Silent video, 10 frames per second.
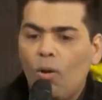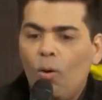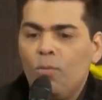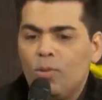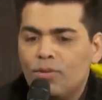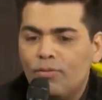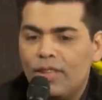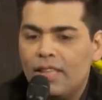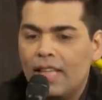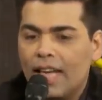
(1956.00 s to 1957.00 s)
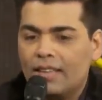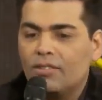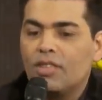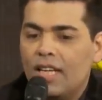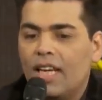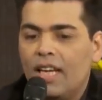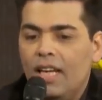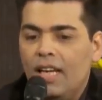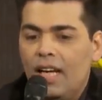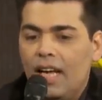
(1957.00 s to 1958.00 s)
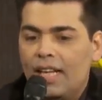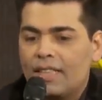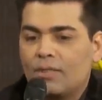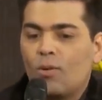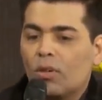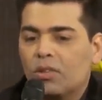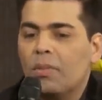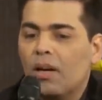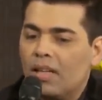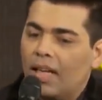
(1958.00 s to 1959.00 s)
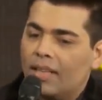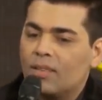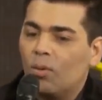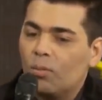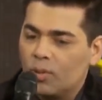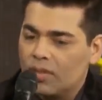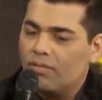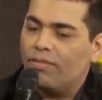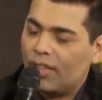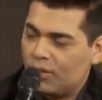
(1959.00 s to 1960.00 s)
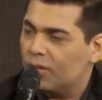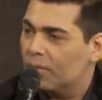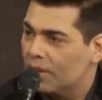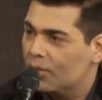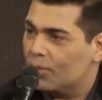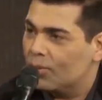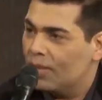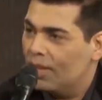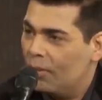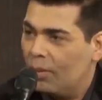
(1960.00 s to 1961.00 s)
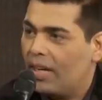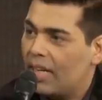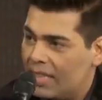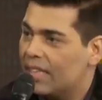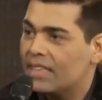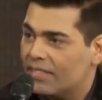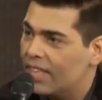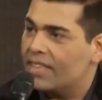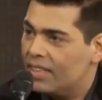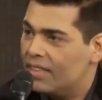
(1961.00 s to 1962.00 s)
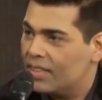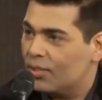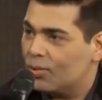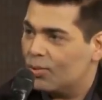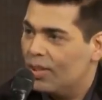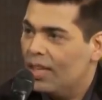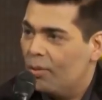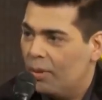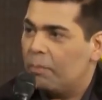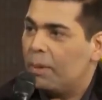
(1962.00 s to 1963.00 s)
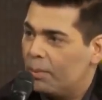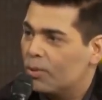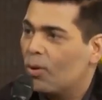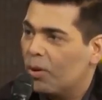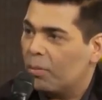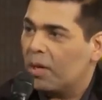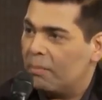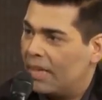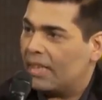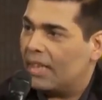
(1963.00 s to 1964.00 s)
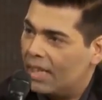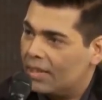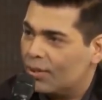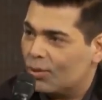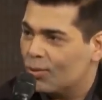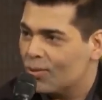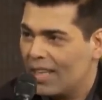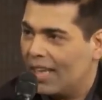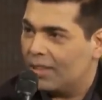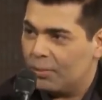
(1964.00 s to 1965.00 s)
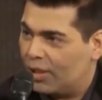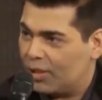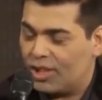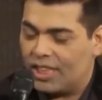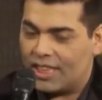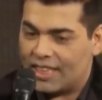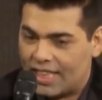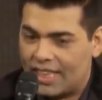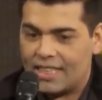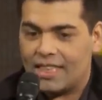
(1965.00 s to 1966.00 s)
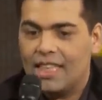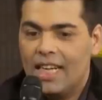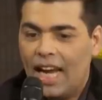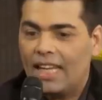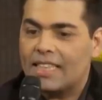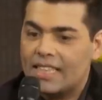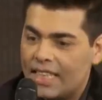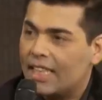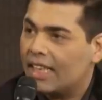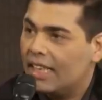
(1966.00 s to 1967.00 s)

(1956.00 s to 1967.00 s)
almost feel like today it's talked about like it's almost a fashionable issue. Where I think it's a very serious issue. When people talk about mental health issues like depression and anxiety and seek